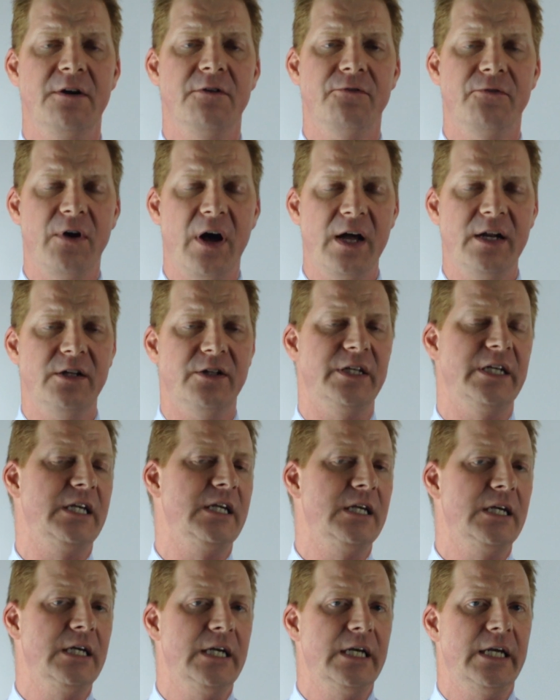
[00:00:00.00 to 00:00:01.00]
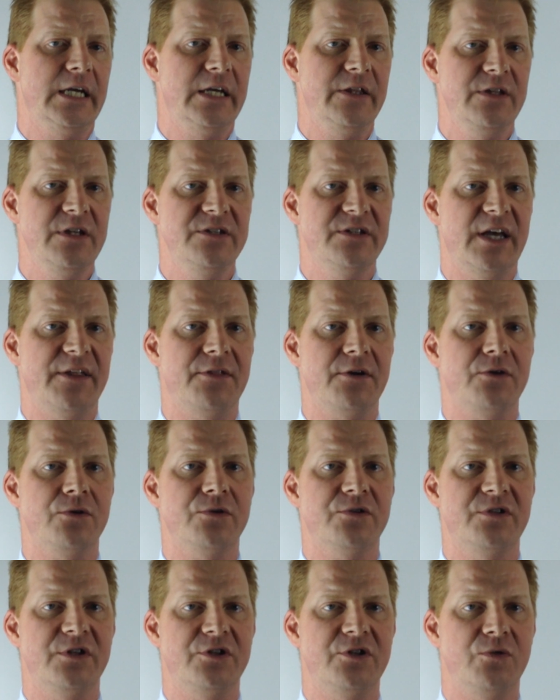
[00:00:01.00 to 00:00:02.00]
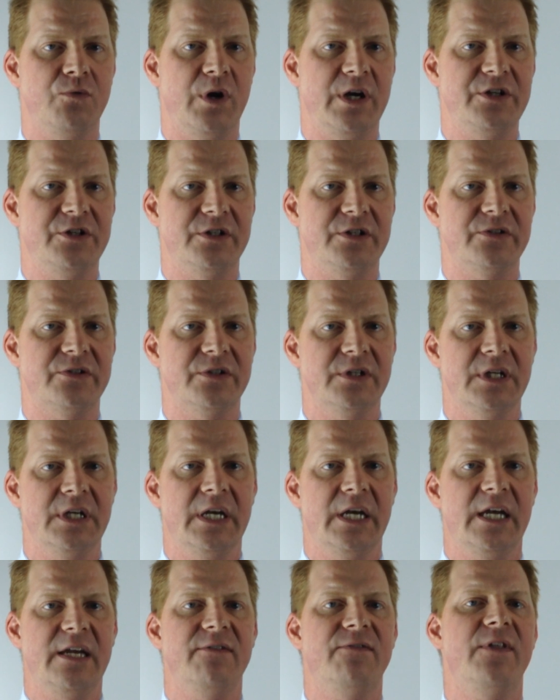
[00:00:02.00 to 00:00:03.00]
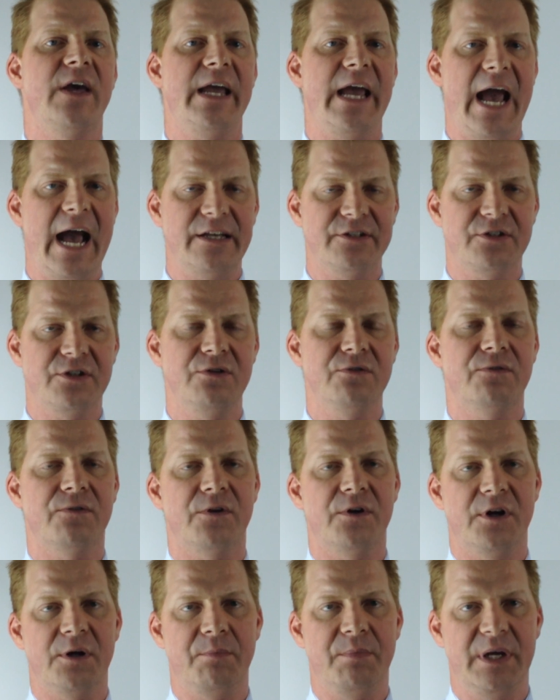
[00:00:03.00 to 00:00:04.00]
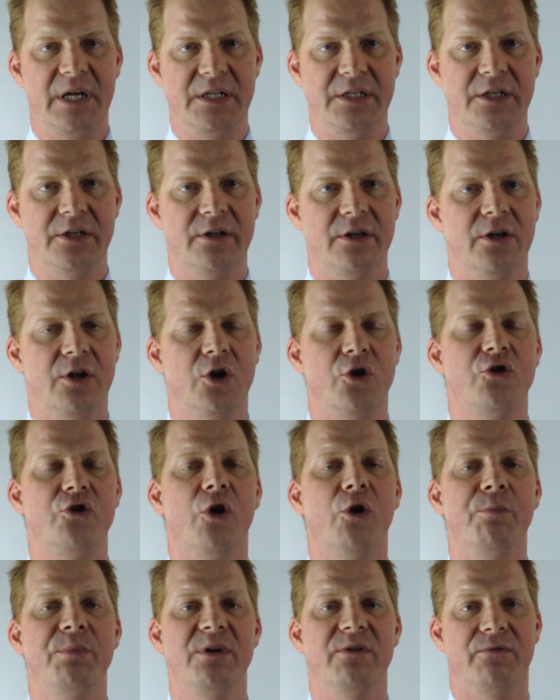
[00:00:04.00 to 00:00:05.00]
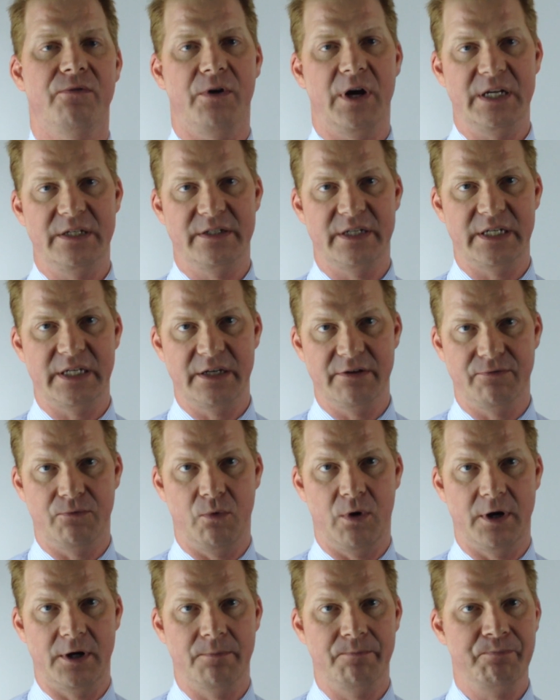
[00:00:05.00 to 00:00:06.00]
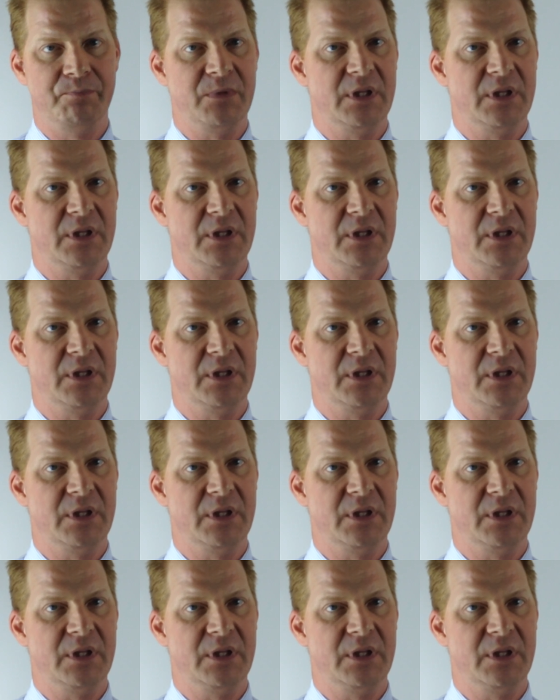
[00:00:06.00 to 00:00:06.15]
Finally, in these ethical situations, if they ask you for an opinion, don't be afraid to give one.